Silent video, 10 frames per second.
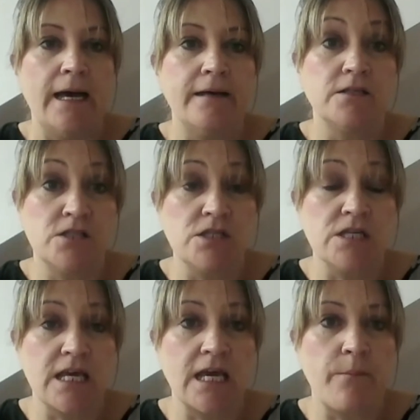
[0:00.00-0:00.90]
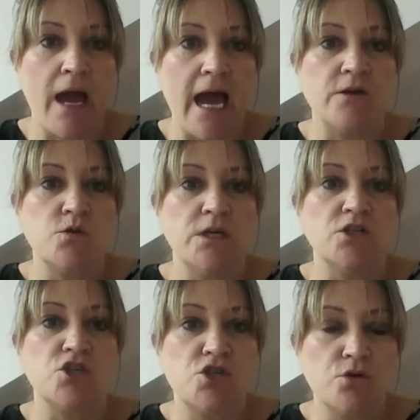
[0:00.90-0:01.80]
to think about how do we
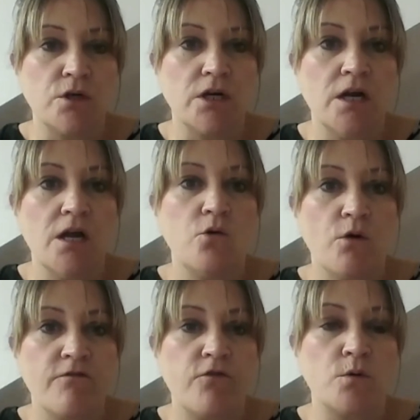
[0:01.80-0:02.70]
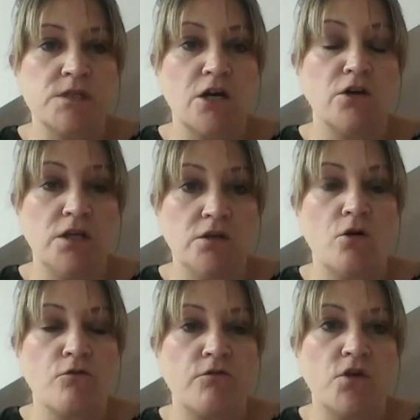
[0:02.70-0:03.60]
ensure going forward in our
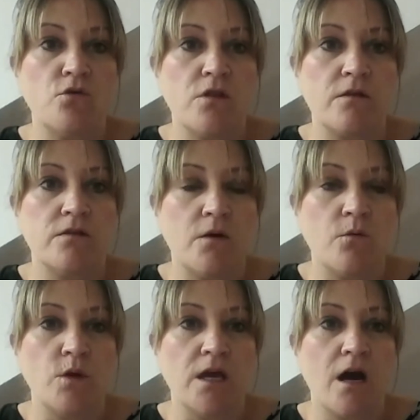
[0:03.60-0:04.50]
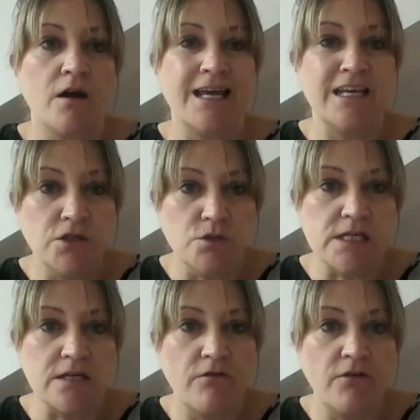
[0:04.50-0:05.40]
year-long review that we are
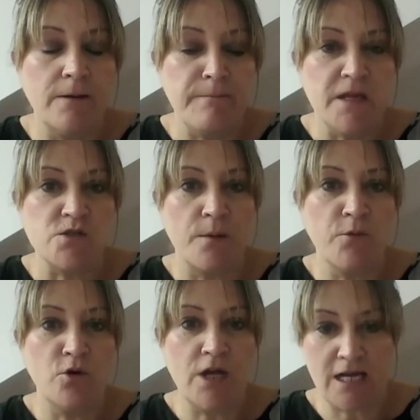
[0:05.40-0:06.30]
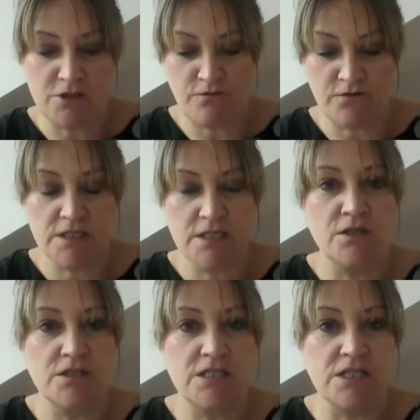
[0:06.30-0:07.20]
inclusive. So I'm going to hand over
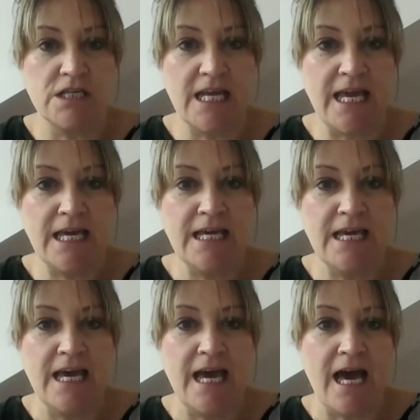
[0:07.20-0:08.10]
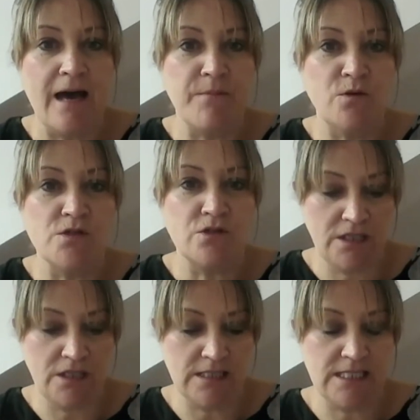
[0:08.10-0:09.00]
to Craig, who's going
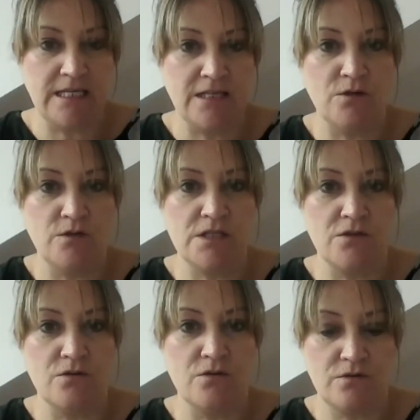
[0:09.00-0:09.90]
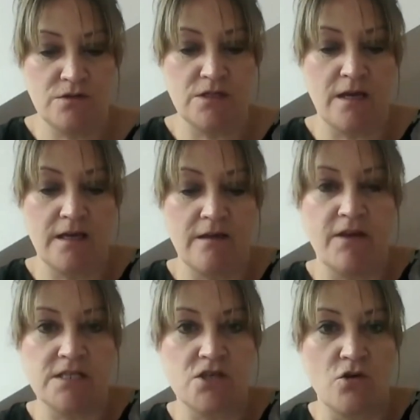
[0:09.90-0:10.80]
to continue to give
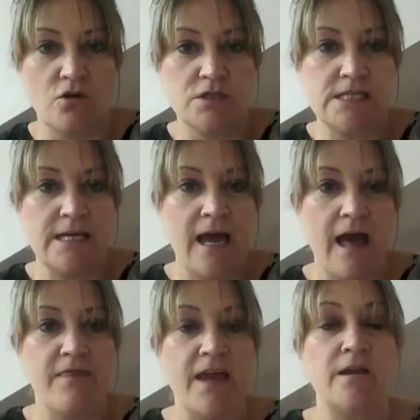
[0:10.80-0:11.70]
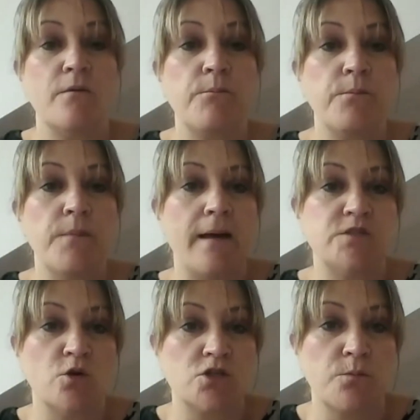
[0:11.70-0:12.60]
his thoughts, and then
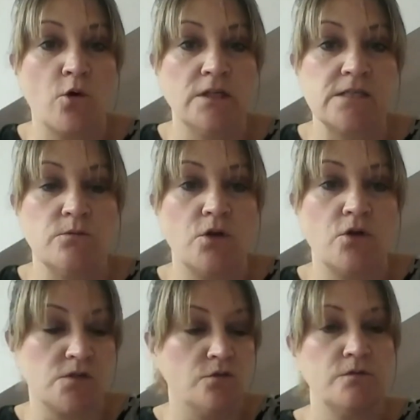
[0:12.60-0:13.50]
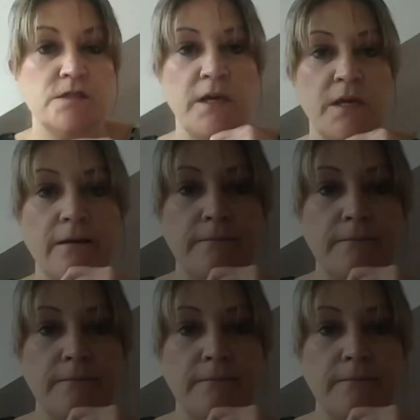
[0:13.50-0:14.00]
Dr. Paul Little will also speak.